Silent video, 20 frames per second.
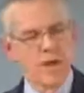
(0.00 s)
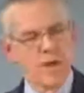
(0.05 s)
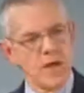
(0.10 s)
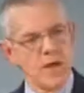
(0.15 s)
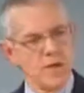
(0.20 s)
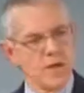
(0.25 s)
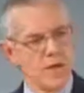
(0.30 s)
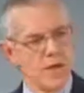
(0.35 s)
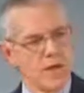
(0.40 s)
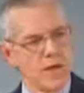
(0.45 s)

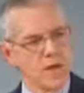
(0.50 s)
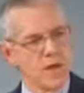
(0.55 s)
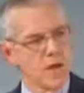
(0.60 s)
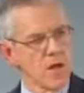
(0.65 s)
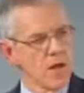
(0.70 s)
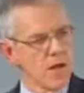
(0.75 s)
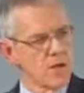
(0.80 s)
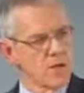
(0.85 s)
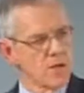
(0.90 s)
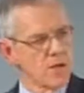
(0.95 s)
uh,
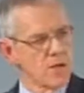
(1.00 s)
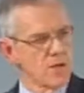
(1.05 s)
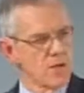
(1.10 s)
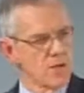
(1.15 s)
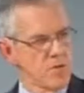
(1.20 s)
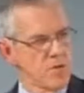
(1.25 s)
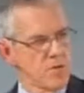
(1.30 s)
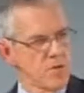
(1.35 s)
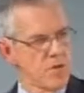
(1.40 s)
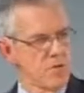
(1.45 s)

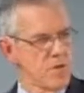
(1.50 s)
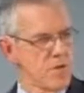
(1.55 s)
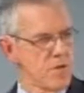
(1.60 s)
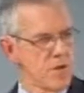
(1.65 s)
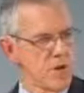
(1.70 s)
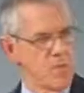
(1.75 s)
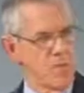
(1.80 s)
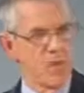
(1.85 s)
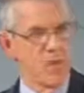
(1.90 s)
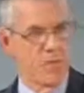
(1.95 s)
ecological
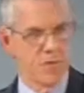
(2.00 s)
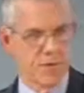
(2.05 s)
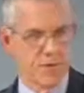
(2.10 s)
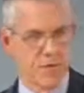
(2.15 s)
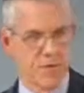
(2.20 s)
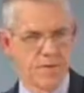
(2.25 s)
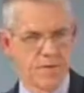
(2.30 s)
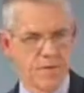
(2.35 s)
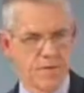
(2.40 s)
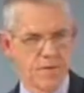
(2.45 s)
abuse.
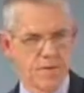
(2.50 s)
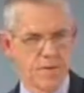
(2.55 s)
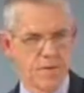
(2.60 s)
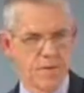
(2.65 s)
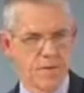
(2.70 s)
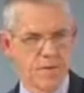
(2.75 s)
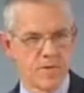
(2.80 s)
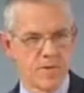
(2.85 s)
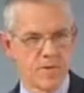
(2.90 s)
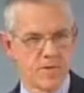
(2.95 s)

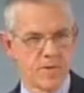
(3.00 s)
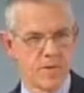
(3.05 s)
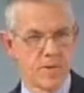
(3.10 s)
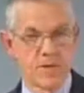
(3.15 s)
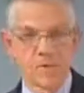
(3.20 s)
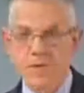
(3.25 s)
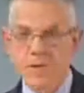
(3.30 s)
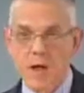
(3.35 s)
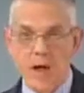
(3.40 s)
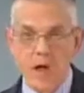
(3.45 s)

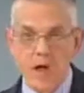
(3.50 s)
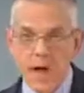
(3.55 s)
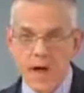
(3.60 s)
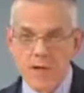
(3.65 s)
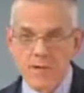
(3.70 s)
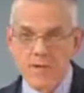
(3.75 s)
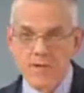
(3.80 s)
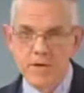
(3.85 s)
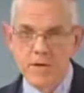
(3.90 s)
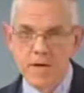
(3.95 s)
It's not.
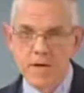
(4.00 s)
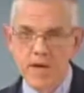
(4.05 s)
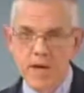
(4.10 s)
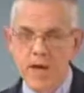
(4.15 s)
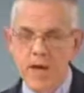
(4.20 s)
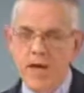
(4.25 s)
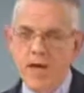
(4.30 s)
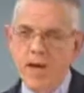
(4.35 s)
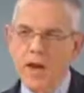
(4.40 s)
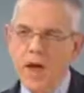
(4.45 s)

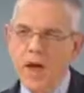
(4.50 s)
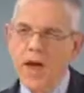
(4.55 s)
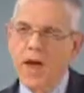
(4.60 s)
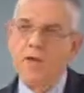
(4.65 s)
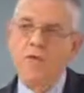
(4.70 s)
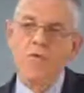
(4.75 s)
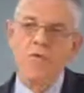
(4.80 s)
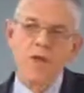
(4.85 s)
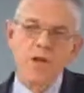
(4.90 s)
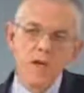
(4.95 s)
In
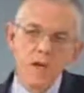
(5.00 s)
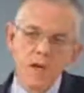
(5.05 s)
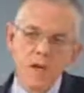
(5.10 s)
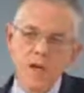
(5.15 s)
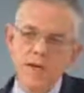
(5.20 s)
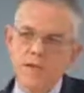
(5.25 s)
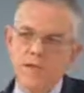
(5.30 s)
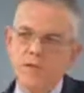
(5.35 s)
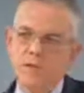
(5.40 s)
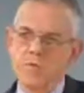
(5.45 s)
every
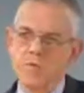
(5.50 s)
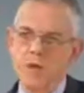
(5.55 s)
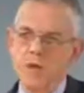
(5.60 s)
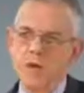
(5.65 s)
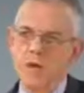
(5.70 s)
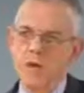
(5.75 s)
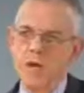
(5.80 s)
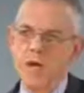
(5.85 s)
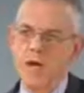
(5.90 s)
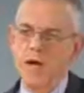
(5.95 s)
case where
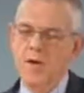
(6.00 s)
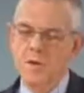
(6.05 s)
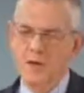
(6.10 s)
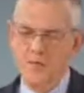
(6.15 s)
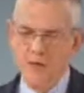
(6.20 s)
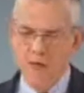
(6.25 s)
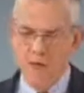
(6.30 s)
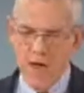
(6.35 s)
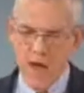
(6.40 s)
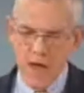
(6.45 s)
you have
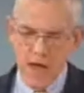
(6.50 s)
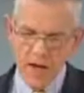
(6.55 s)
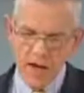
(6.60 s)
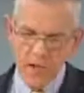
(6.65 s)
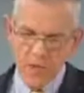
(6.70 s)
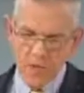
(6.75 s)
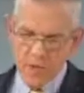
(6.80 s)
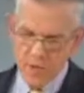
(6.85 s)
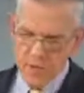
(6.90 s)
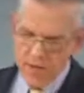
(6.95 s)
that,
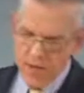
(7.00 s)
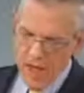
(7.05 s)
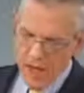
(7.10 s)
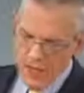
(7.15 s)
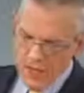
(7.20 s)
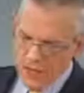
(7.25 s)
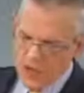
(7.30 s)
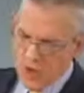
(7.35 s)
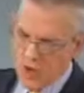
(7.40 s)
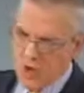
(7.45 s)
that
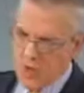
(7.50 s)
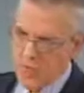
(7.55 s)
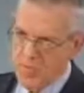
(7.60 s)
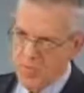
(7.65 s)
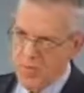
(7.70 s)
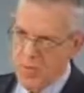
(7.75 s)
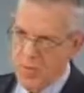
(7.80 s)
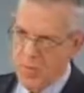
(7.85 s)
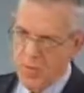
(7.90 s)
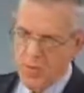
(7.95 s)
verb,
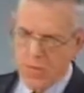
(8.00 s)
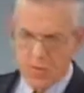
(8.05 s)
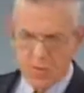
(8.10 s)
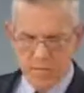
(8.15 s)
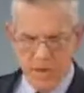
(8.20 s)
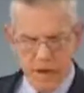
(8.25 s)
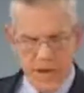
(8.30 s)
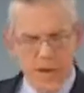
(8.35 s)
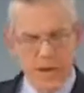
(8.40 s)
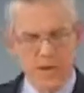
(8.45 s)
with
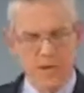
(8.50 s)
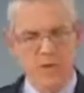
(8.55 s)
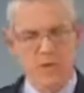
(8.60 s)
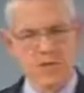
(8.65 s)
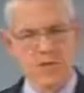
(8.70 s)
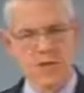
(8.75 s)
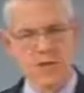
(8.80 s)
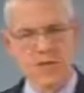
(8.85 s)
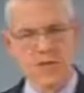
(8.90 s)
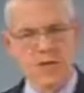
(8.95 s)
man as a
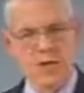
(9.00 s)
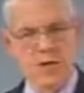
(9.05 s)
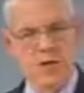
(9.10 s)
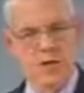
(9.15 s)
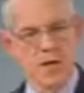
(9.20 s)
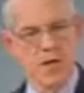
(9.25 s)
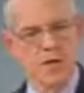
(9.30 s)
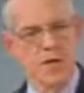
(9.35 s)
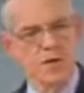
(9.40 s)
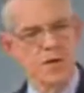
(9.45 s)
subject and
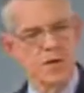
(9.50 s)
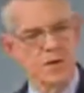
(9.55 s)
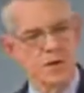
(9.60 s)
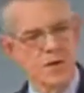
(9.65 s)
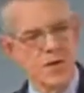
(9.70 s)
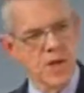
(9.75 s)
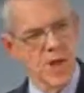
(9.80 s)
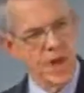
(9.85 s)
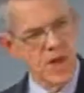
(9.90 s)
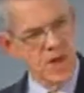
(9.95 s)
nature as
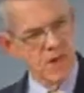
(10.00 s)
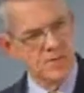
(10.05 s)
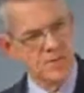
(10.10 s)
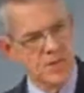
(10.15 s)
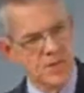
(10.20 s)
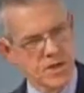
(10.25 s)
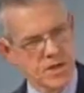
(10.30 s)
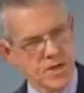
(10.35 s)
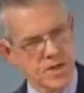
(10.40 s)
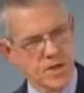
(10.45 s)
the
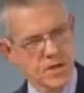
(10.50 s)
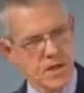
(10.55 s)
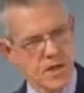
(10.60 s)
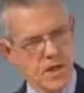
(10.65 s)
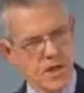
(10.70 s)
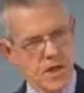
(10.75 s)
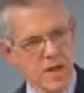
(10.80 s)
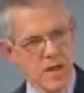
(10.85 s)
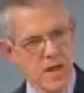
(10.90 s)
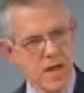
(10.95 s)
object,
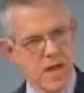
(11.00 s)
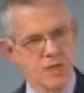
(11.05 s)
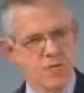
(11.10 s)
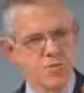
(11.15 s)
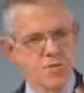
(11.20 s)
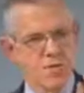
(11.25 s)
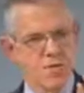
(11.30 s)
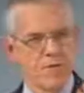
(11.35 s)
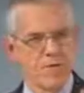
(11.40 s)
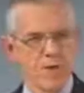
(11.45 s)
it's
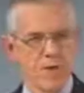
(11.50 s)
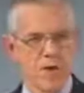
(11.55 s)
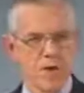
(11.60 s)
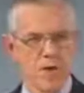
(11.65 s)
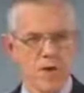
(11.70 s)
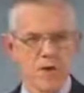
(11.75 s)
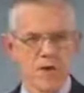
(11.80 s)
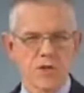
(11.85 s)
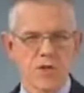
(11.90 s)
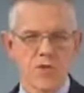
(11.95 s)

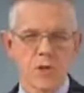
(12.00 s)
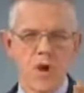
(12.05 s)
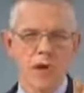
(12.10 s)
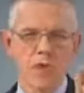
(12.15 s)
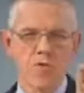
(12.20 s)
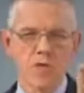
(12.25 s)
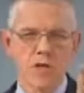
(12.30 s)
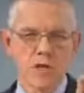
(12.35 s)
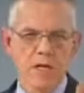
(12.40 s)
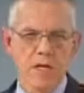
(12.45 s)
referring to a
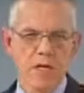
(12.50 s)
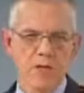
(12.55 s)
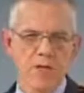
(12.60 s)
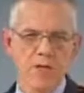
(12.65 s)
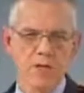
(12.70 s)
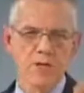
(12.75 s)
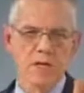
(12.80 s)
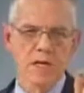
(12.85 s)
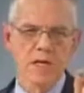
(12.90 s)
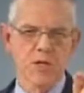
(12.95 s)

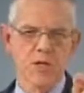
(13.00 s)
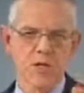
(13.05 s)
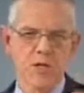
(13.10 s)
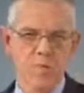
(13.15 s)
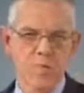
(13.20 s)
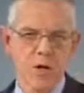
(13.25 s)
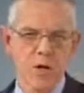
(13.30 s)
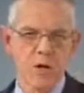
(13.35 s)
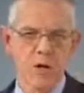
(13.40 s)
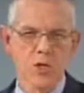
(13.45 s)
religious and
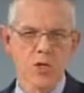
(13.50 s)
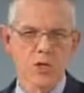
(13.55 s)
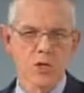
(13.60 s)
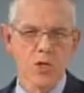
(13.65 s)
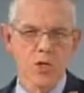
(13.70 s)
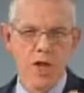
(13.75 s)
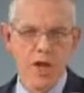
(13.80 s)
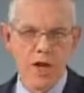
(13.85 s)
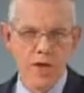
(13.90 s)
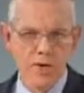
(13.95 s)

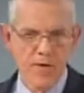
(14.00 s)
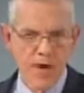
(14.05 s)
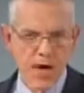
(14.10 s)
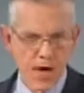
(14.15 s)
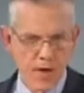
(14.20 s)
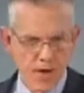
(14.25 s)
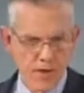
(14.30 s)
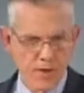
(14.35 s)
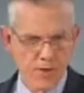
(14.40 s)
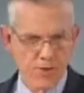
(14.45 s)
spiritual
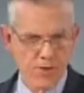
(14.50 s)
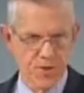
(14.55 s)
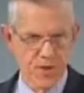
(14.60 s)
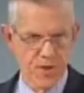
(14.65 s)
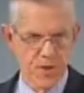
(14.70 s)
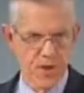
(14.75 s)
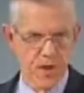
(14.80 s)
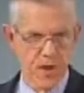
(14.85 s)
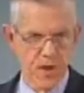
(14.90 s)
idolatry